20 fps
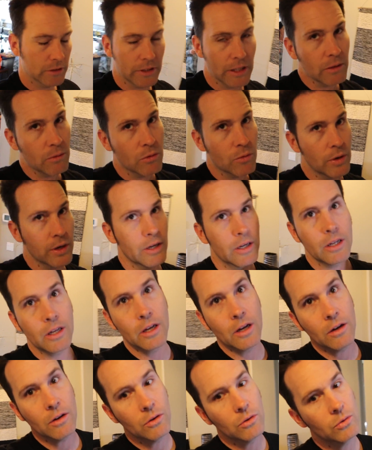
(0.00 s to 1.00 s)
I think we're ready to
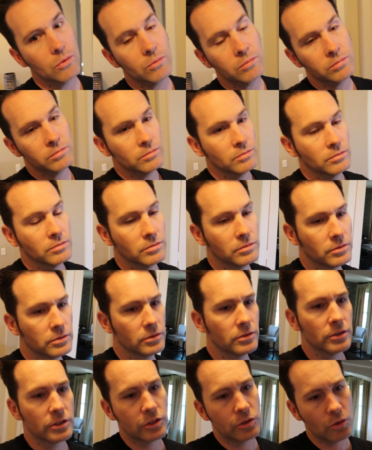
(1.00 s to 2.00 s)
go.
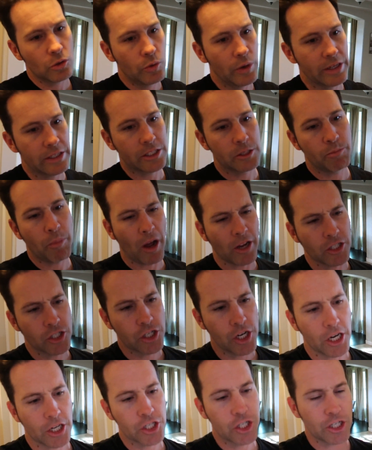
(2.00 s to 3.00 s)
Let's do a quick spot
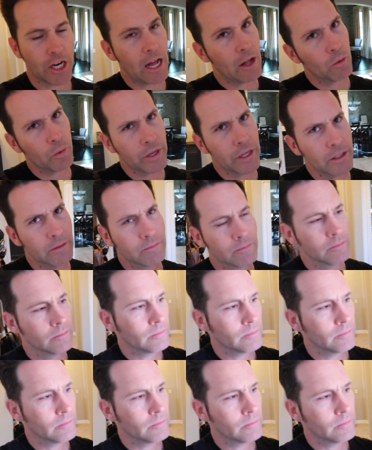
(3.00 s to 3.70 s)
check, shall we?